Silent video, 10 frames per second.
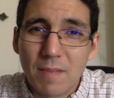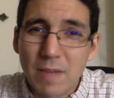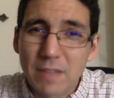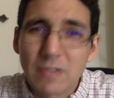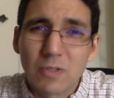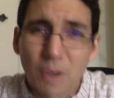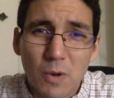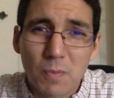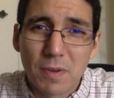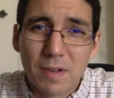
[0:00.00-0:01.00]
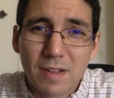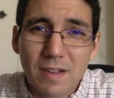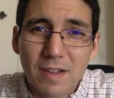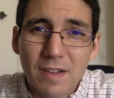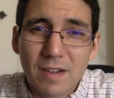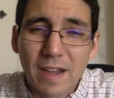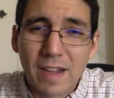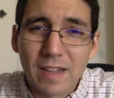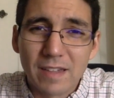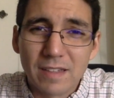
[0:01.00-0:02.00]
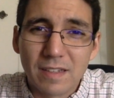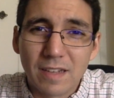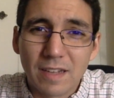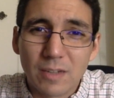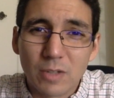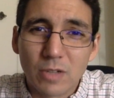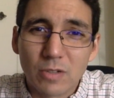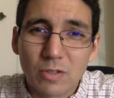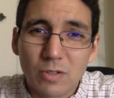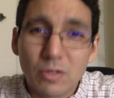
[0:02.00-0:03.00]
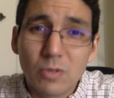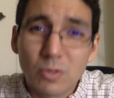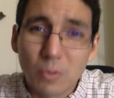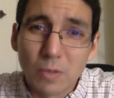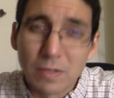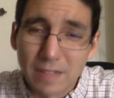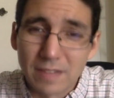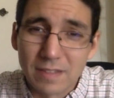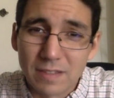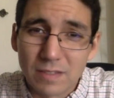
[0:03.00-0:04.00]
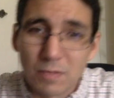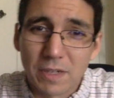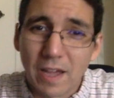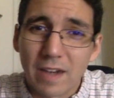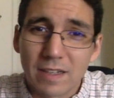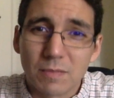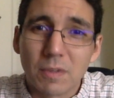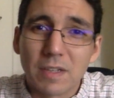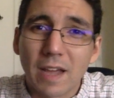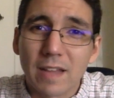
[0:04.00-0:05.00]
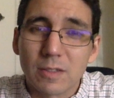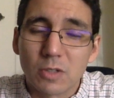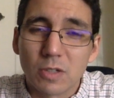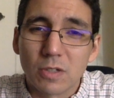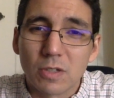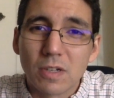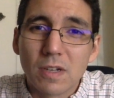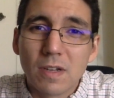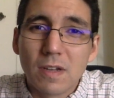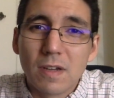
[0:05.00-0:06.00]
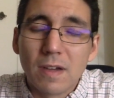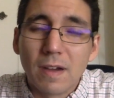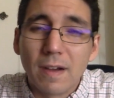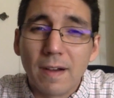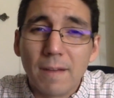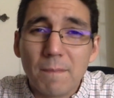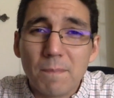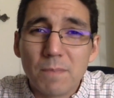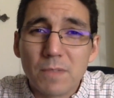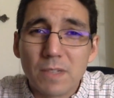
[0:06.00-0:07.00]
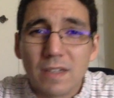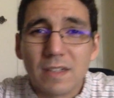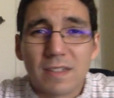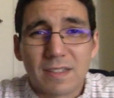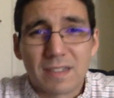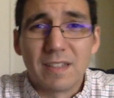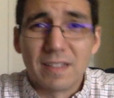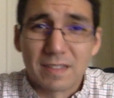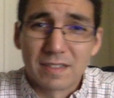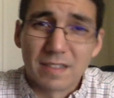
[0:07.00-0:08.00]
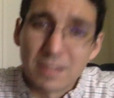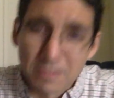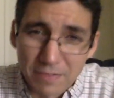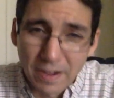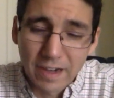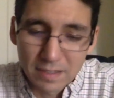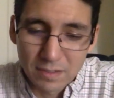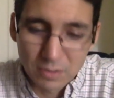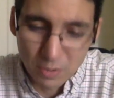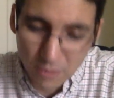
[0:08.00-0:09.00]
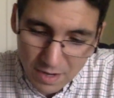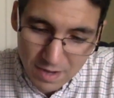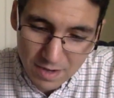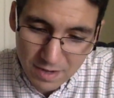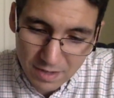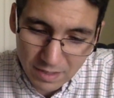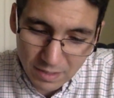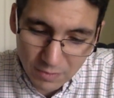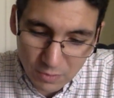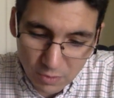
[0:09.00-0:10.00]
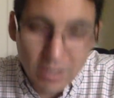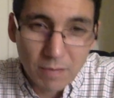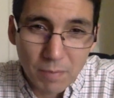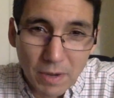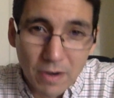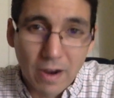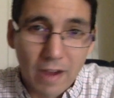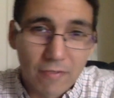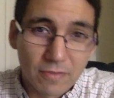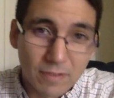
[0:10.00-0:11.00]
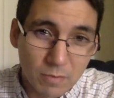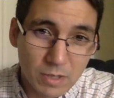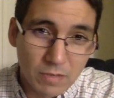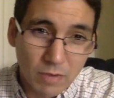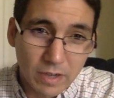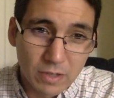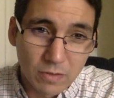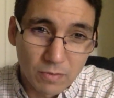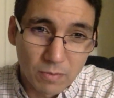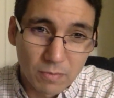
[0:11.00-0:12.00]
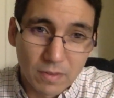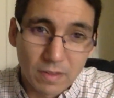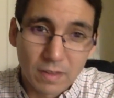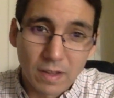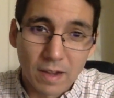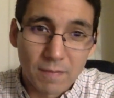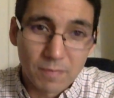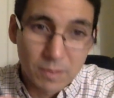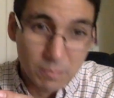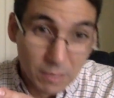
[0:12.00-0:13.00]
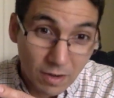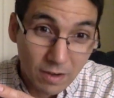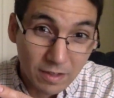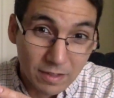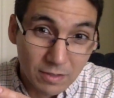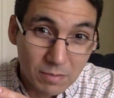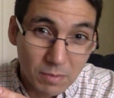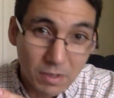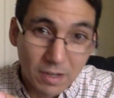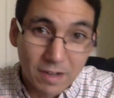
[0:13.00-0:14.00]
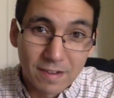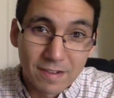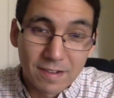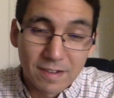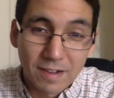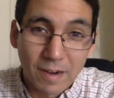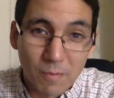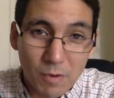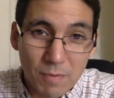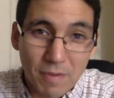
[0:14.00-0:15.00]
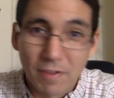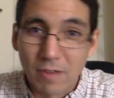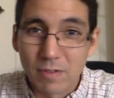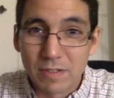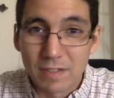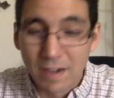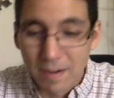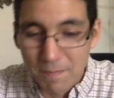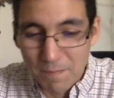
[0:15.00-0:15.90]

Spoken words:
a message of hope and share two short sentences from the Catechism of the Catholic Church to this effect. So, if you look at paragraph, I'm reading right here from this big honkin' green book, one of my favorites,